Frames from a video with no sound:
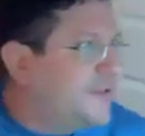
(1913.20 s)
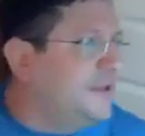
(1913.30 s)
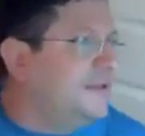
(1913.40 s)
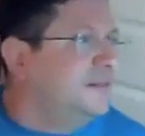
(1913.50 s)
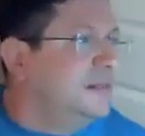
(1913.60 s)
is
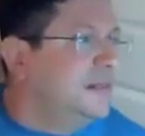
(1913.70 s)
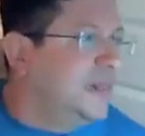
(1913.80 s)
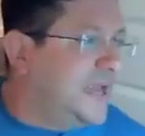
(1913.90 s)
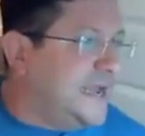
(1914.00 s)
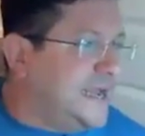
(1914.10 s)
a
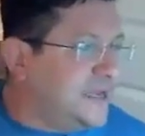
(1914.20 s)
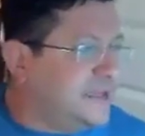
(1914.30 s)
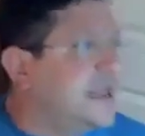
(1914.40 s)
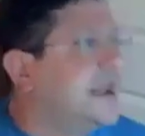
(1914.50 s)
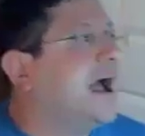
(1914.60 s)
link
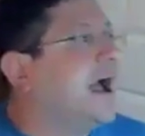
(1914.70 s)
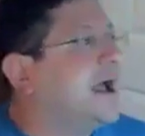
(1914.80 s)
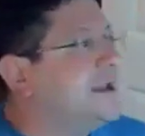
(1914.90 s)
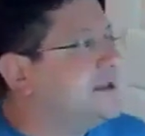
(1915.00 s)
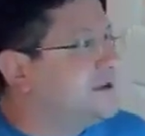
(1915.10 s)
that
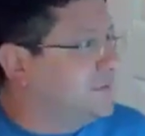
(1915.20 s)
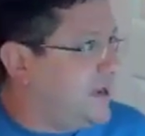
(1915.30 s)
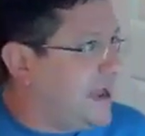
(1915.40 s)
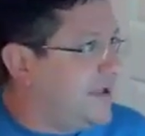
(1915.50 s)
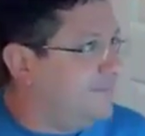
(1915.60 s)
I don't
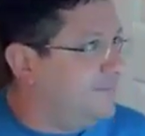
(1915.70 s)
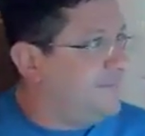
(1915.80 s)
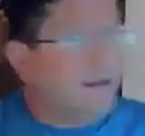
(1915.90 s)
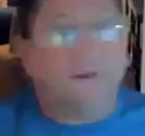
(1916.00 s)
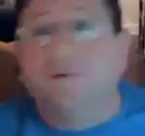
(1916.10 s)
have
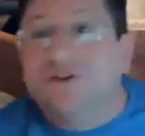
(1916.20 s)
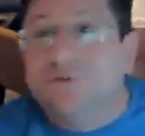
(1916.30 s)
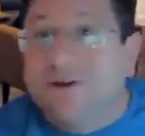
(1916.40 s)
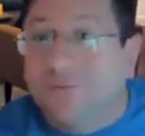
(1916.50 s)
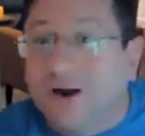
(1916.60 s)
available to
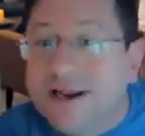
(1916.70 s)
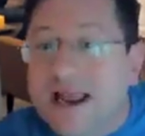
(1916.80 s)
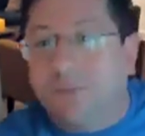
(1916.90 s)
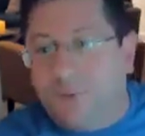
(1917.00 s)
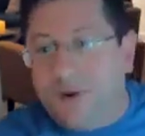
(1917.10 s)
me right
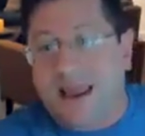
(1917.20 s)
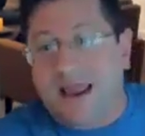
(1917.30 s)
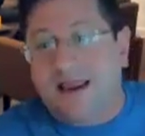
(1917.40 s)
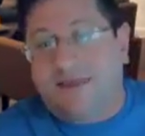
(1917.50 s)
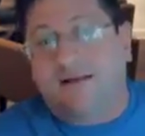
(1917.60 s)
now, but we
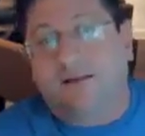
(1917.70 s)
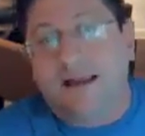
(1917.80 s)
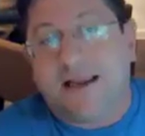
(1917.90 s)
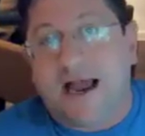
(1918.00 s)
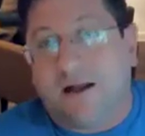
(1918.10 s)
can get that
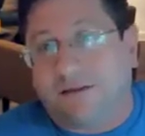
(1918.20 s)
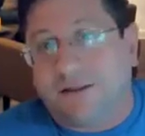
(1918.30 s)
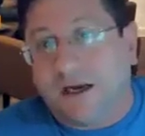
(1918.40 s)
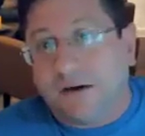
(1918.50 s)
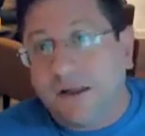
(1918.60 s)
link out
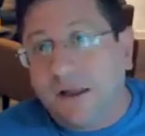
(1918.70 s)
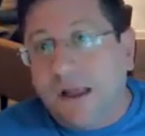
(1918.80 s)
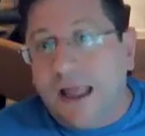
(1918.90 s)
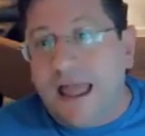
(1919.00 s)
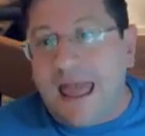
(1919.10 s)
there,
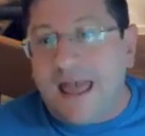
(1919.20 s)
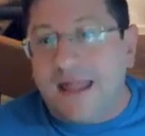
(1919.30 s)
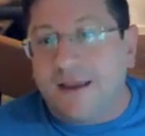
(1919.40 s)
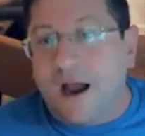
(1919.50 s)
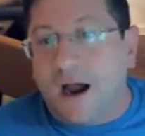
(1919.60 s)

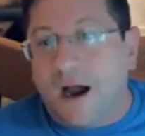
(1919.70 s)
and